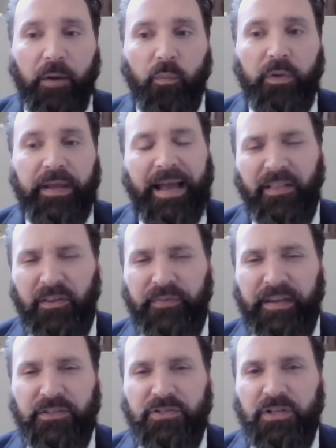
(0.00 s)
We
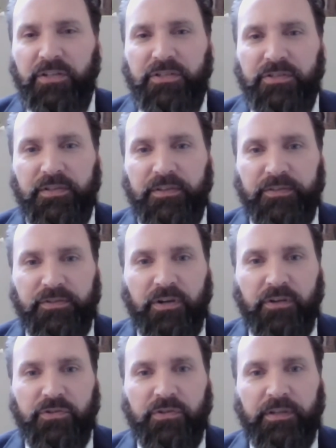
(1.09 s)
elevate judges in this
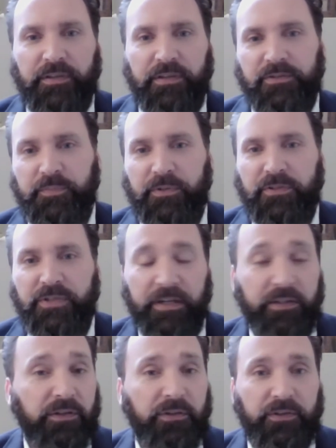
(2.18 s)
country, and this is
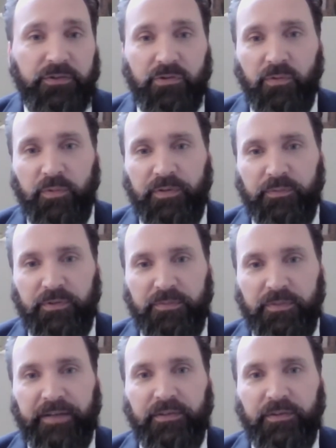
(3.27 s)
particularly true with
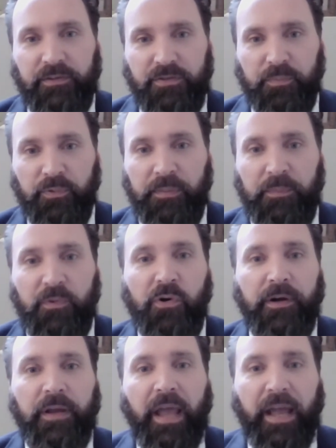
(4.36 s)
respect to the Supreme
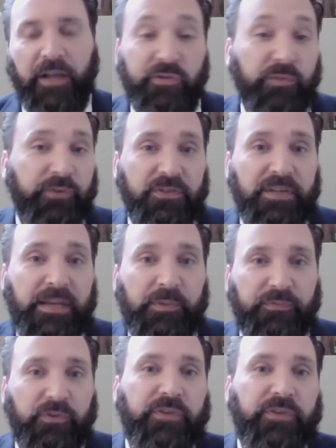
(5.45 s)
Court. And so, for example, if you